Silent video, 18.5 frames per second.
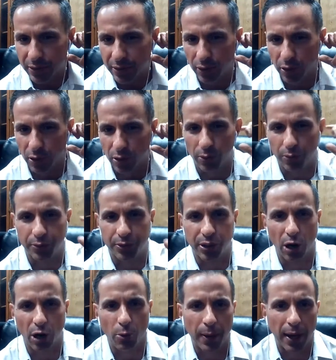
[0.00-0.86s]
little
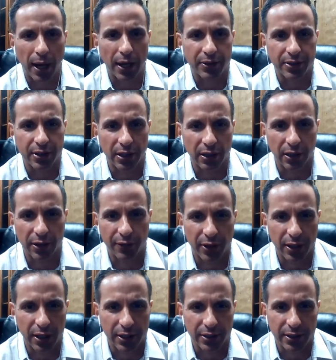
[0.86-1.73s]
dope house that I live
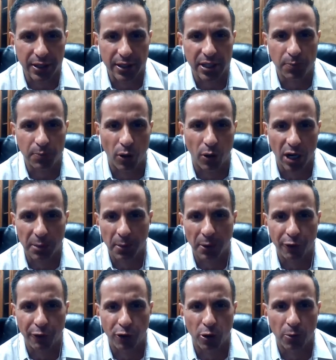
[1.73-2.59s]
in because at this point, I'm
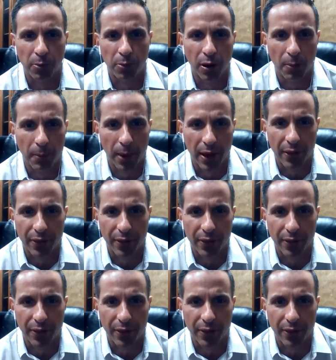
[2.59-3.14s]
a full-blown meth